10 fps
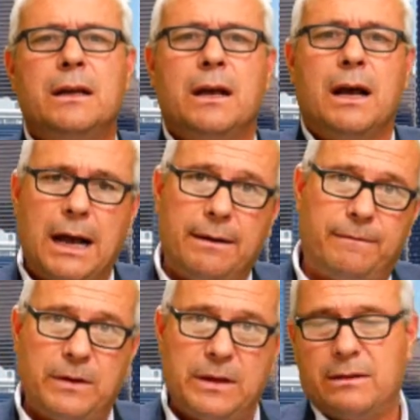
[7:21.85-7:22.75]

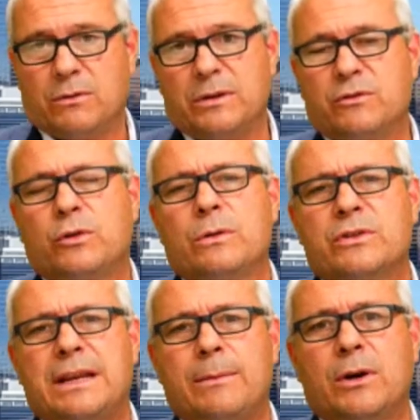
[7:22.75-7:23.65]
There were intruders
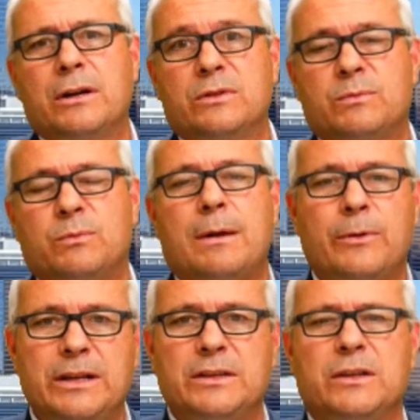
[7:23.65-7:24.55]
came onto his property.
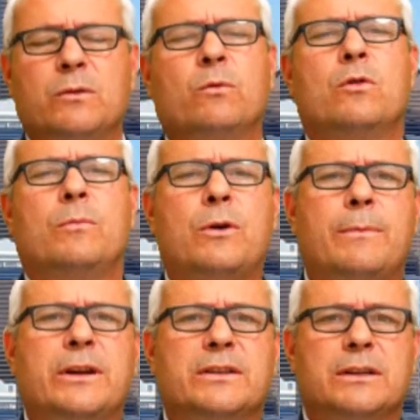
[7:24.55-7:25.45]
He's in a rural
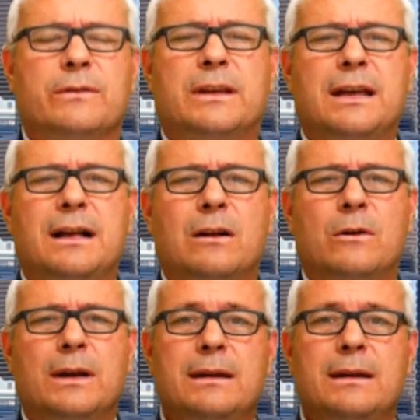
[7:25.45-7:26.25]
property south of Calgary.